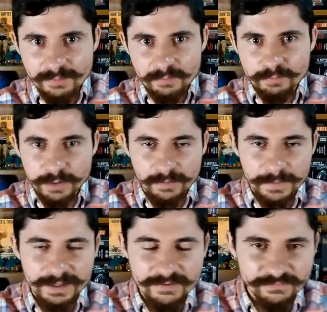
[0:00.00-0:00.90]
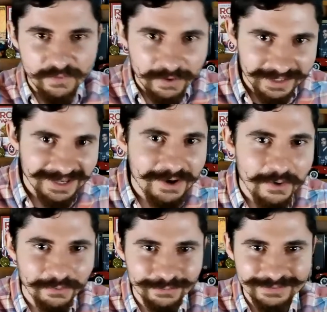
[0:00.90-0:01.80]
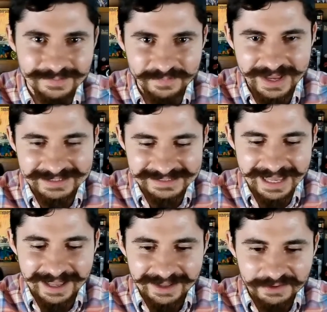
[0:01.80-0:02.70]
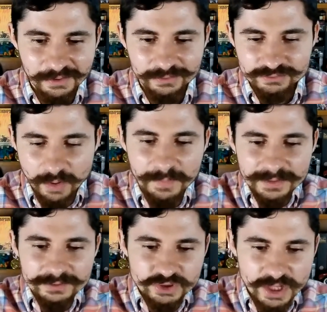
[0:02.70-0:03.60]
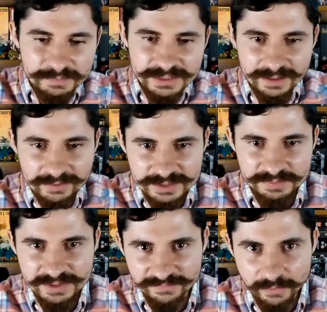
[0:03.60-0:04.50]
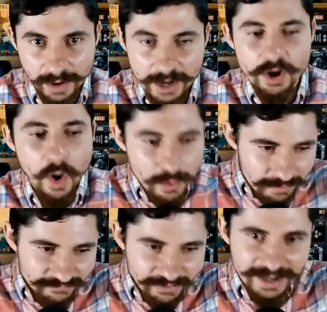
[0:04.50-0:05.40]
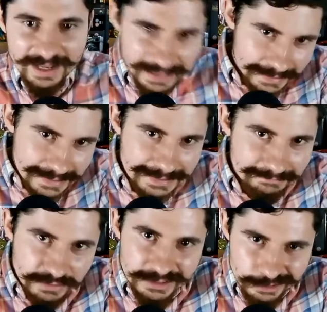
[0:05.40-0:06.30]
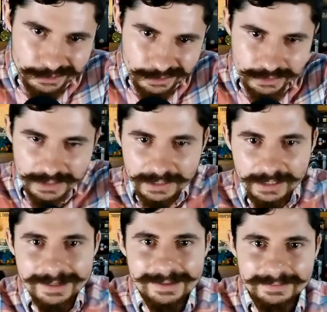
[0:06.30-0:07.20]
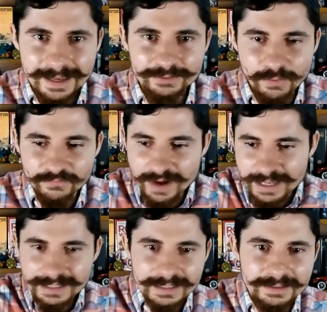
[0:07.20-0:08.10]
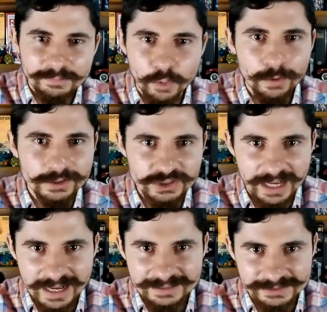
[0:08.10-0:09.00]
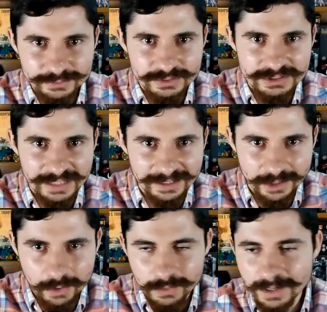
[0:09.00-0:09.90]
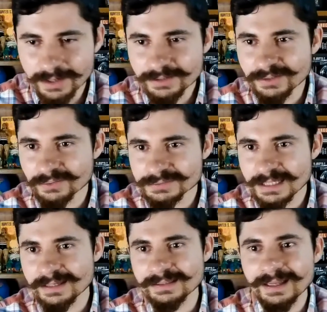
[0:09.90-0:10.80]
burping and farting all over the place, dropping chips and crisps everywhere. Go and fucking clean. Bzzz, clean there. Don't fucking polish the ice, you psycho. You know what I'm